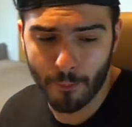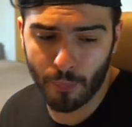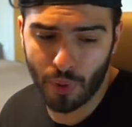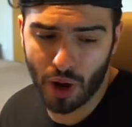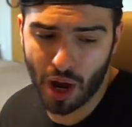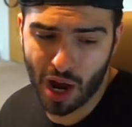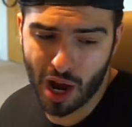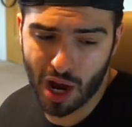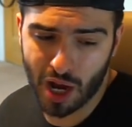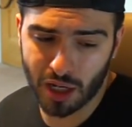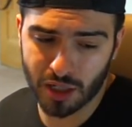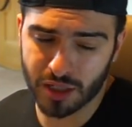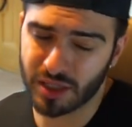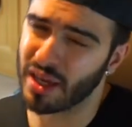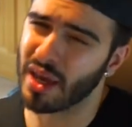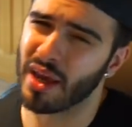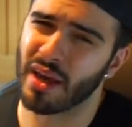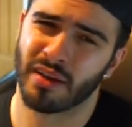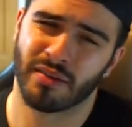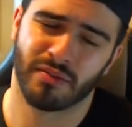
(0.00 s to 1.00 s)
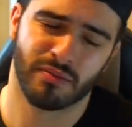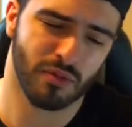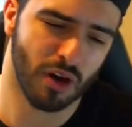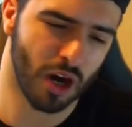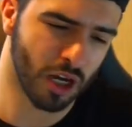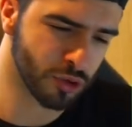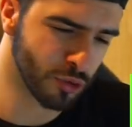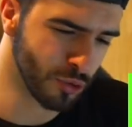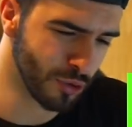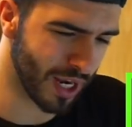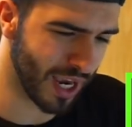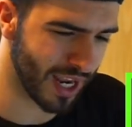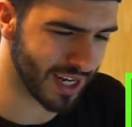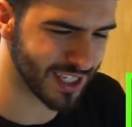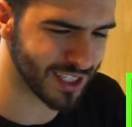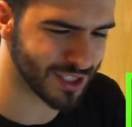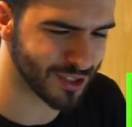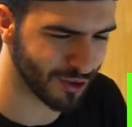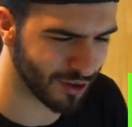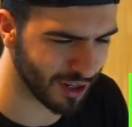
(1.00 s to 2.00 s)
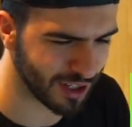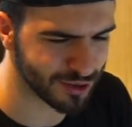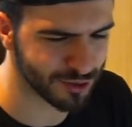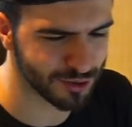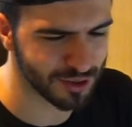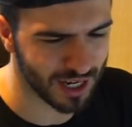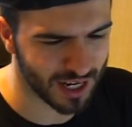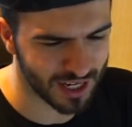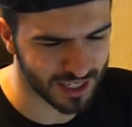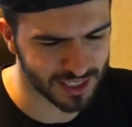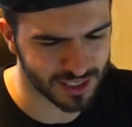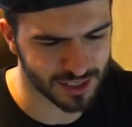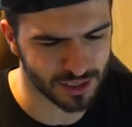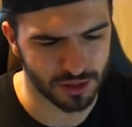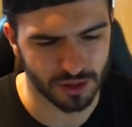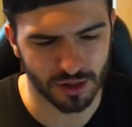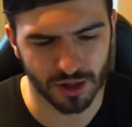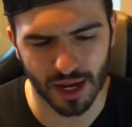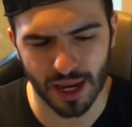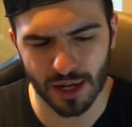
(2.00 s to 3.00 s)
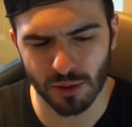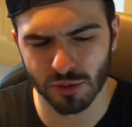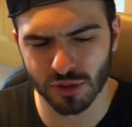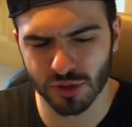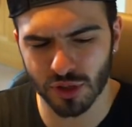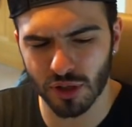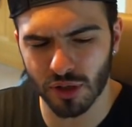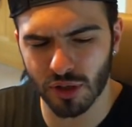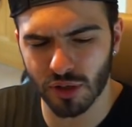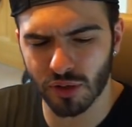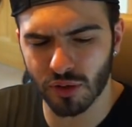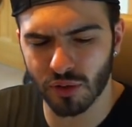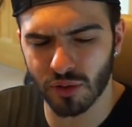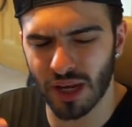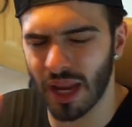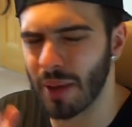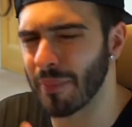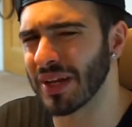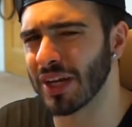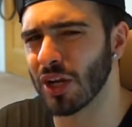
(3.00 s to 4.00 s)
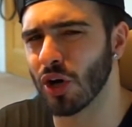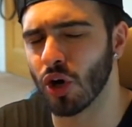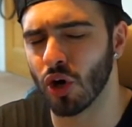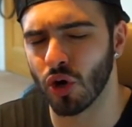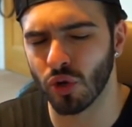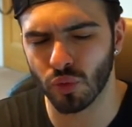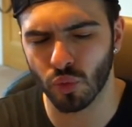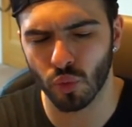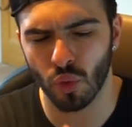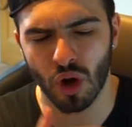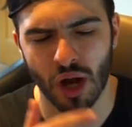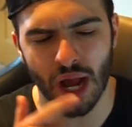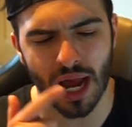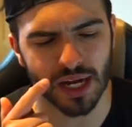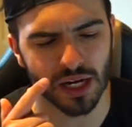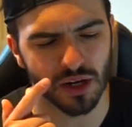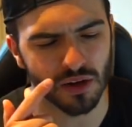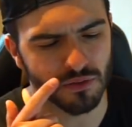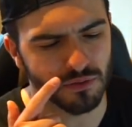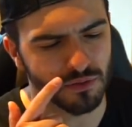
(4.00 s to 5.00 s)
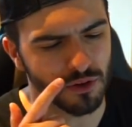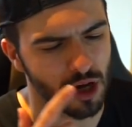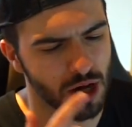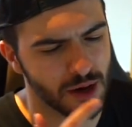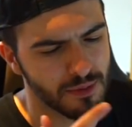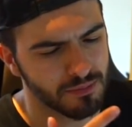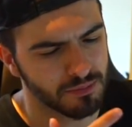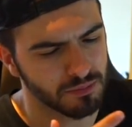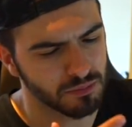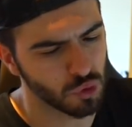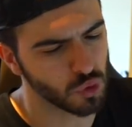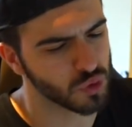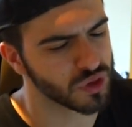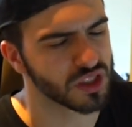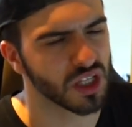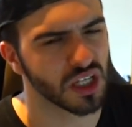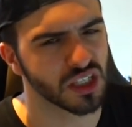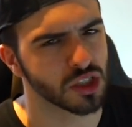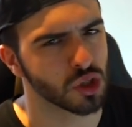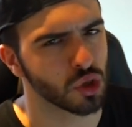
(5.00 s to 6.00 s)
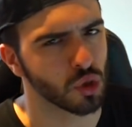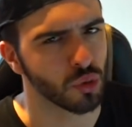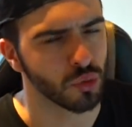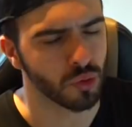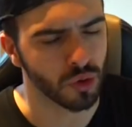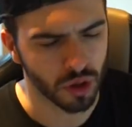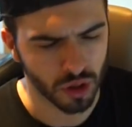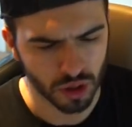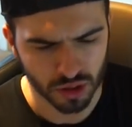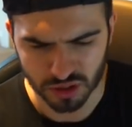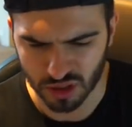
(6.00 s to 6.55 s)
But yeah, I do like this song, and also let me know what kind of music does he do.